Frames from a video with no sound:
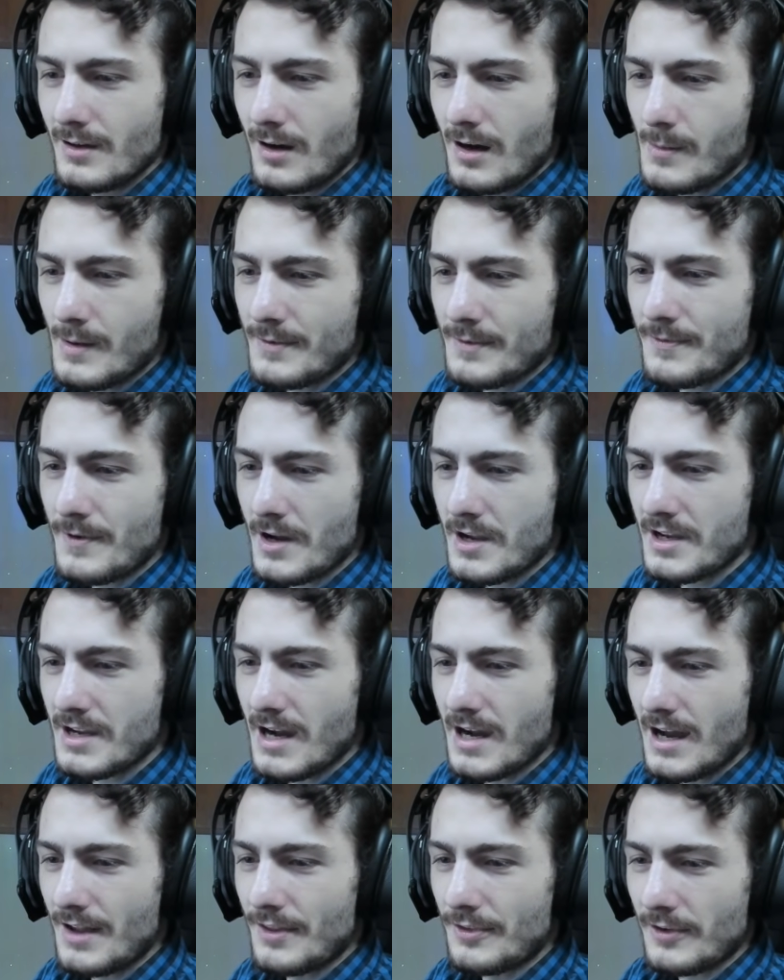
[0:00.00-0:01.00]
Oh my fucking
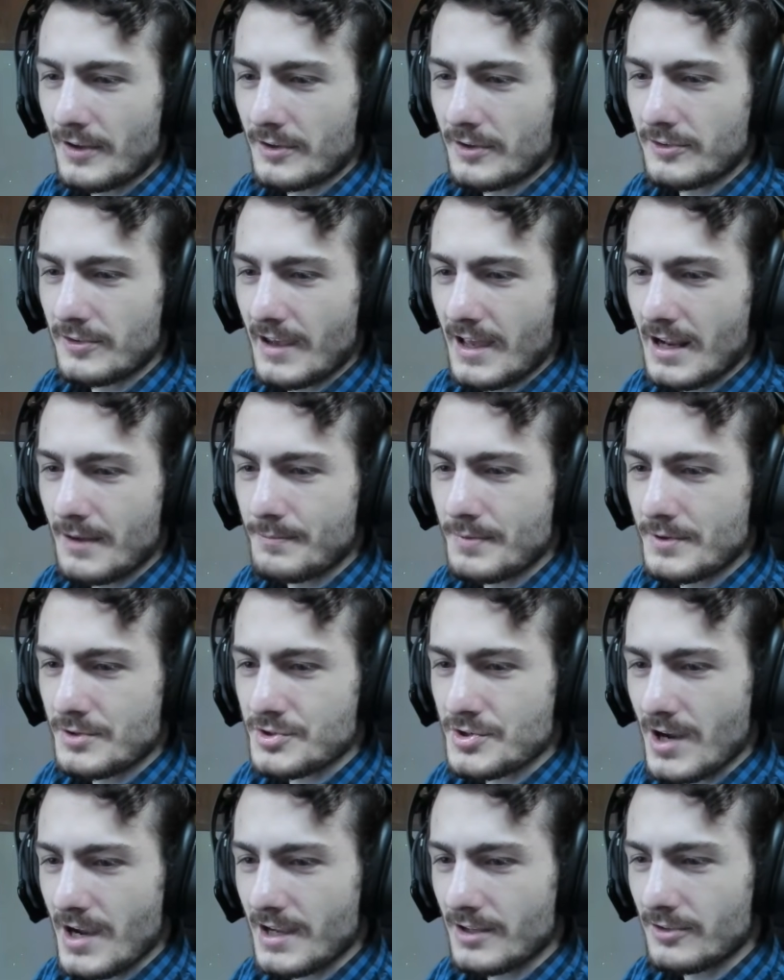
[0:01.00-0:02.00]
god, that's like, Xan, I've been
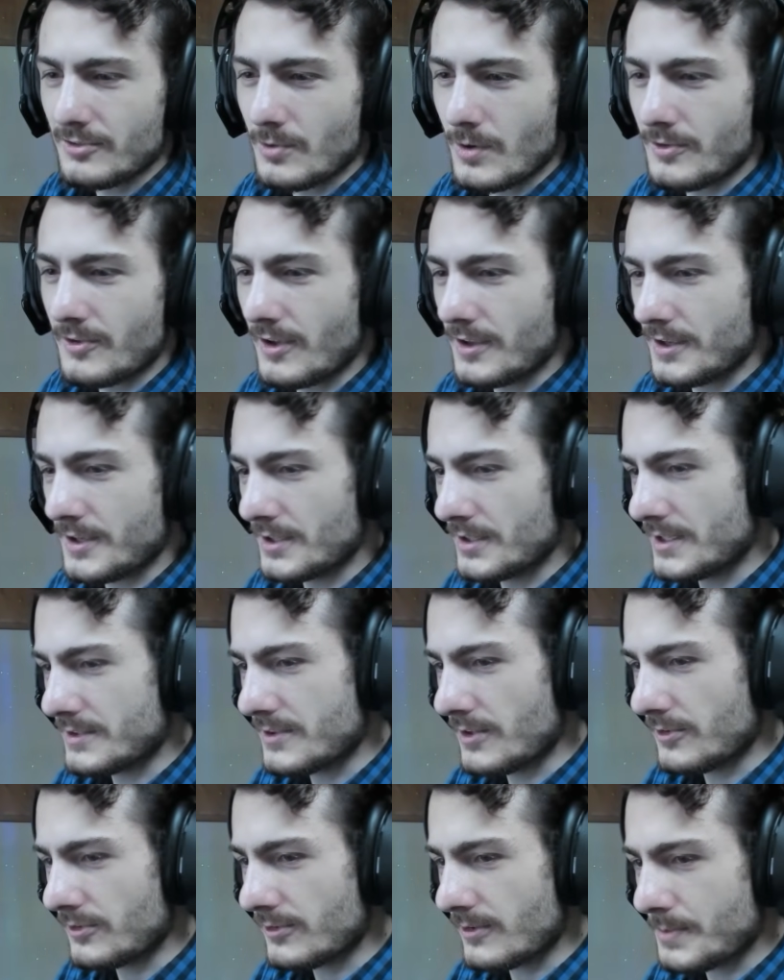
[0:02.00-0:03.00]
trying to
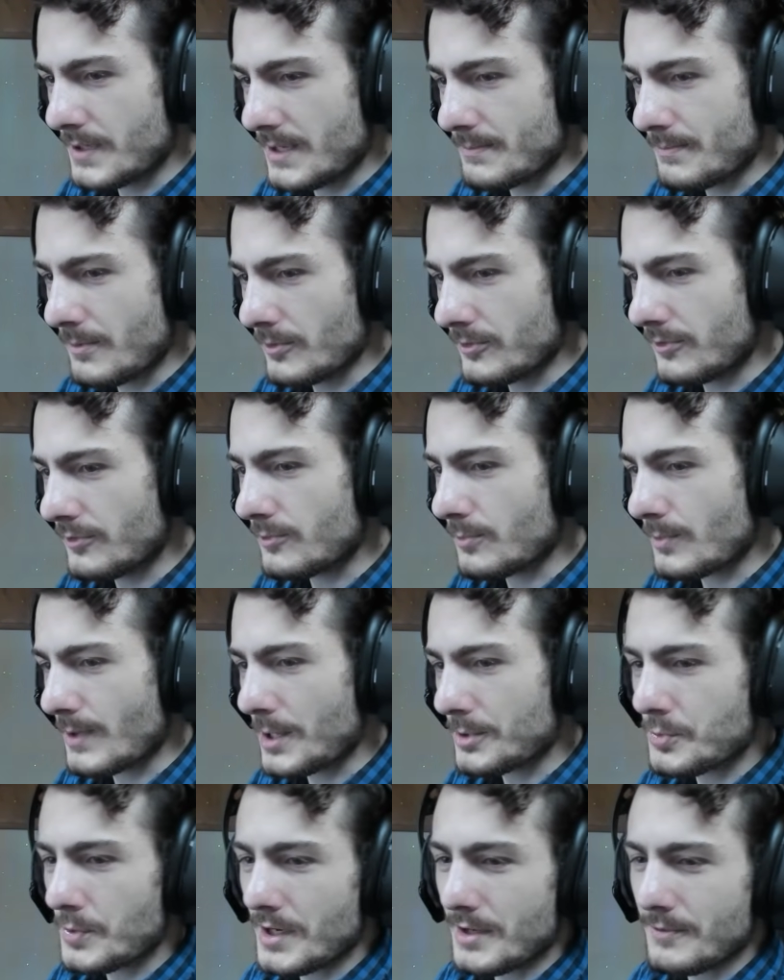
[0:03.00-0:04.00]
articulate this to people since
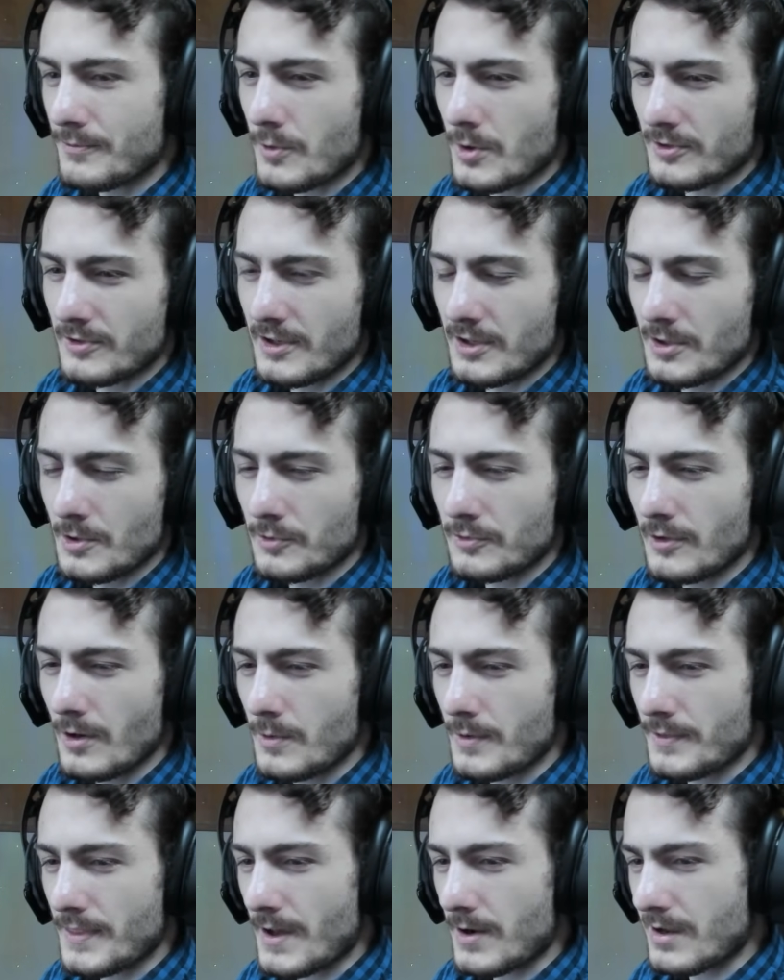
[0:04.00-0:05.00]
around twenty fourteen or
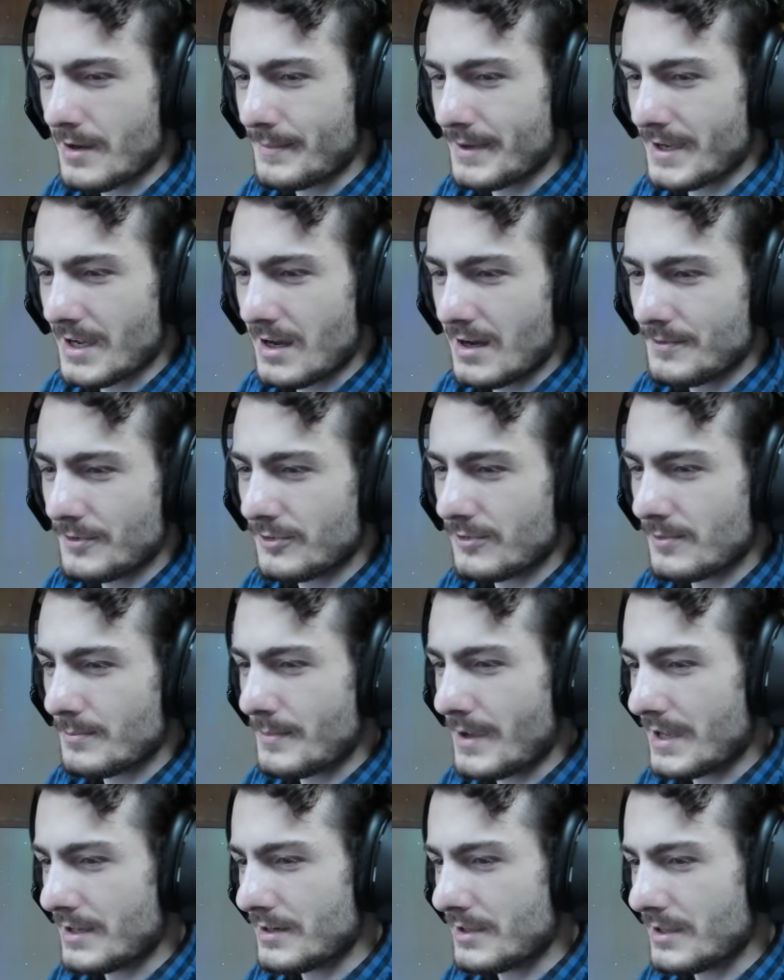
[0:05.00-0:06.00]
so without coming off as
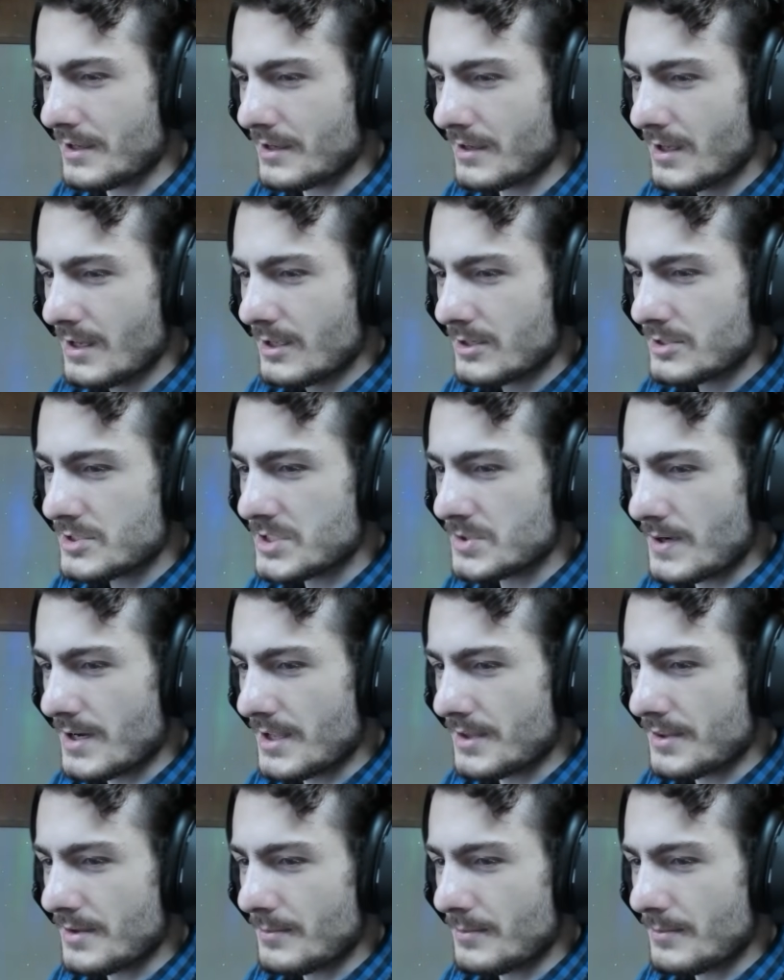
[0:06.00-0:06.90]
demanding to uh,